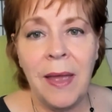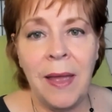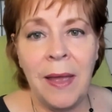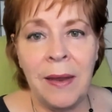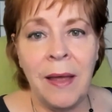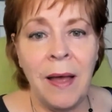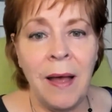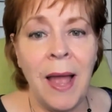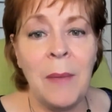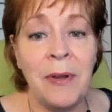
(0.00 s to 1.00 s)
and
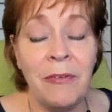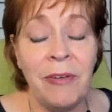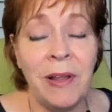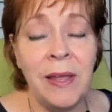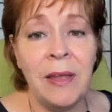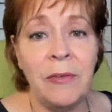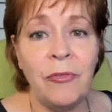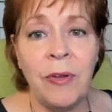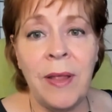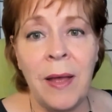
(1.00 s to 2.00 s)
I'm an affiliate
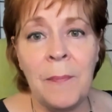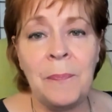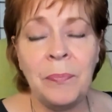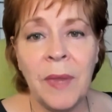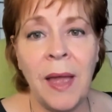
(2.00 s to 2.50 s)
for them.